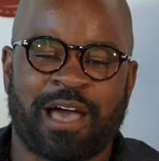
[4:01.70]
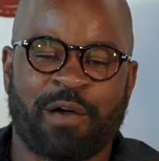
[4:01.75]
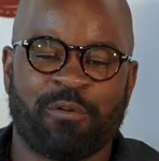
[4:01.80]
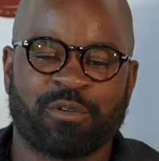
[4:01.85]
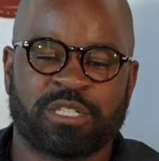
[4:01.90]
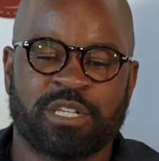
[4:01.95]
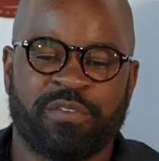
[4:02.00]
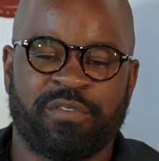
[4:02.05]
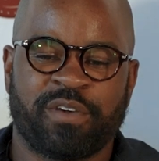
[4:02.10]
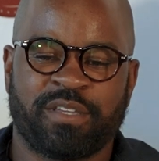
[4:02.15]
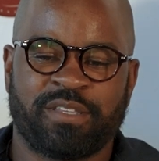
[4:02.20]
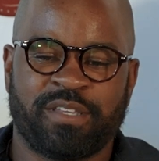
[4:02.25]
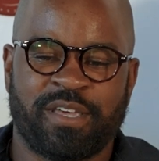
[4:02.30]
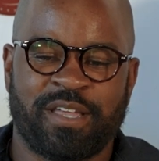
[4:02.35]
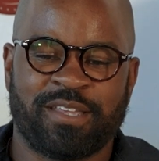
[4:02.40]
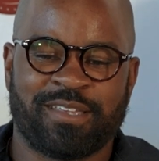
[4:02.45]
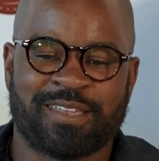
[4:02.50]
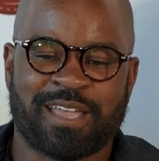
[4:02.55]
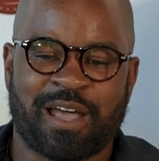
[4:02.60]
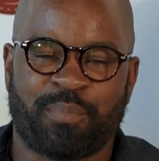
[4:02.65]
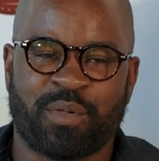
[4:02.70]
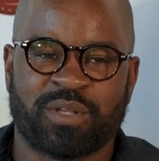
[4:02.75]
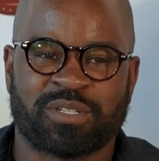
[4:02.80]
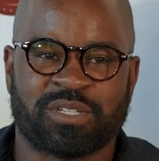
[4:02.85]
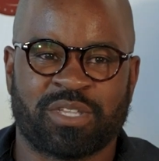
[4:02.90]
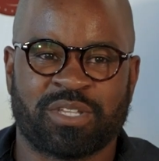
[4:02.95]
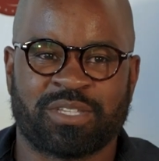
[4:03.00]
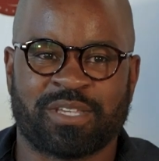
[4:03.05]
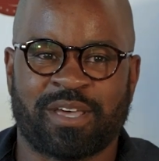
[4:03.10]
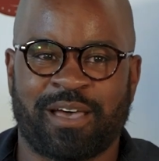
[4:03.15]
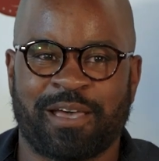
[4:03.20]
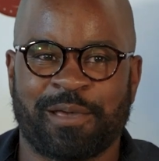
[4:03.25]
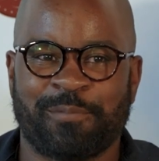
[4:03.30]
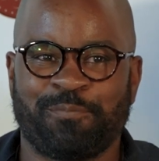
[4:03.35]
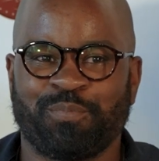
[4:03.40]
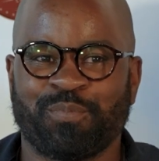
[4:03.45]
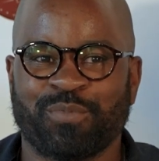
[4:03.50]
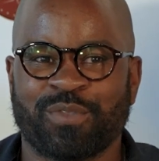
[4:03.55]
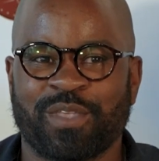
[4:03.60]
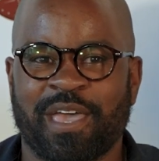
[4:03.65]
I was living in Indianapolis at the time,
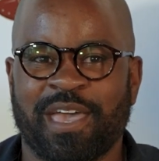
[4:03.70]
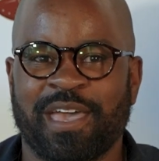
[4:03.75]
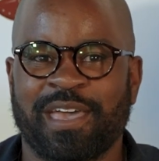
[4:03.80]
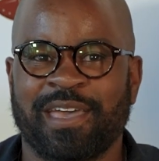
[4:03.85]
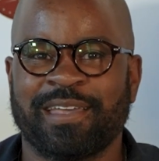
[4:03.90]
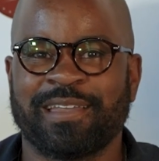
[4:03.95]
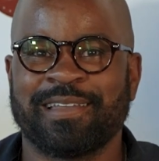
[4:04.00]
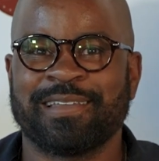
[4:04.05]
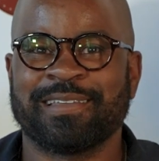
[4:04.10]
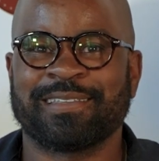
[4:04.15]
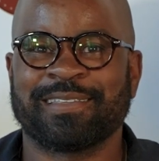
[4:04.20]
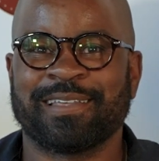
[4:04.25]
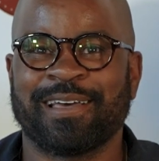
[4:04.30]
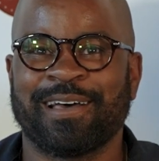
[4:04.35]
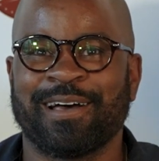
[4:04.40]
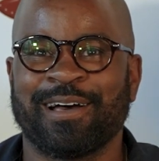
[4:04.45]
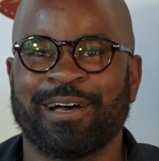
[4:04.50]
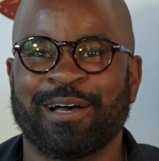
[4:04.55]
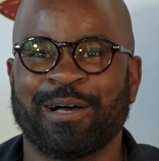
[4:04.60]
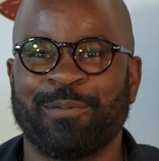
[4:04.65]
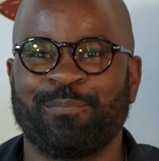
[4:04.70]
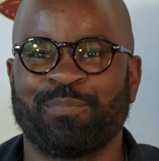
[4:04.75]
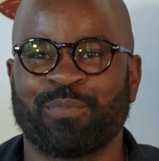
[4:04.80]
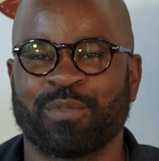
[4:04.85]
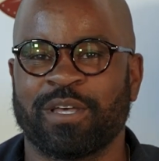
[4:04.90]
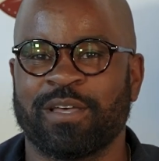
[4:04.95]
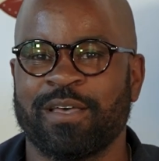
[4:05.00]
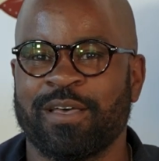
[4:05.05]
and um,